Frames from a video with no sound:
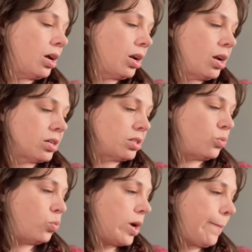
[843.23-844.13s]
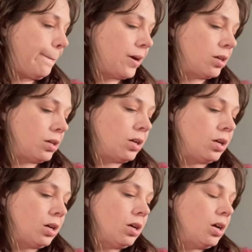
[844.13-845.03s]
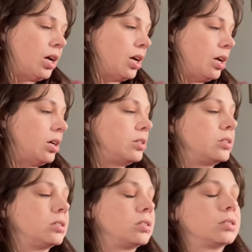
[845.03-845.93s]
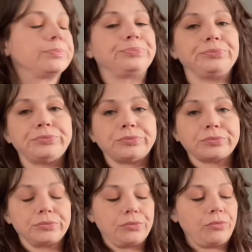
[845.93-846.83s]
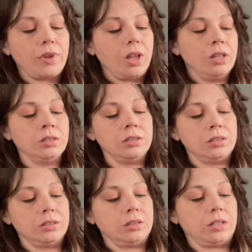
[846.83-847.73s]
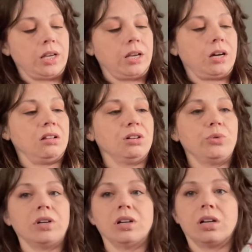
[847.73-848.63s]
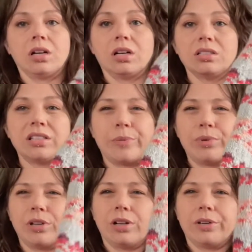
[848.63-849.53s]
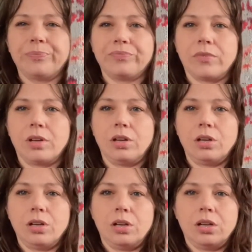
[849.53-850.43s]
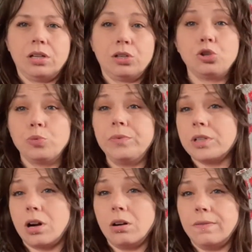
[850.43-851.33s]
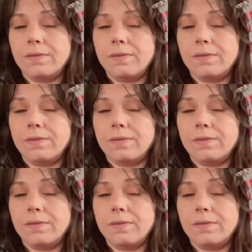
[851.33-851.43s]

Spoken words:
next whip is, this is a Colourwork sampler tube scarf